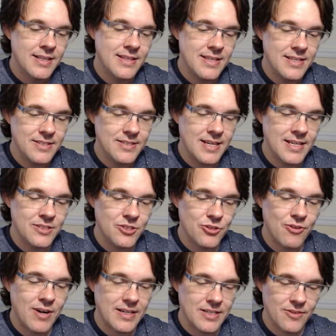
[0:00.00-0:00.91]
This
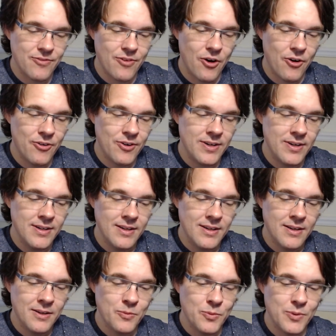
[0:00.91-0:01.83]
interactive horror
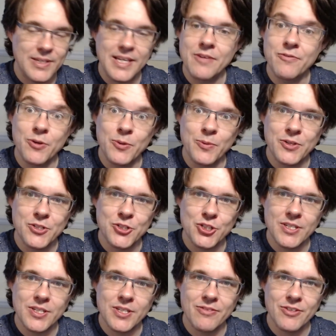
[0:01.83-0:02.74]
will give you the
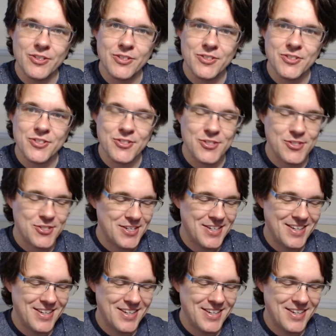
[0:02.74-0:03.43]
shivers.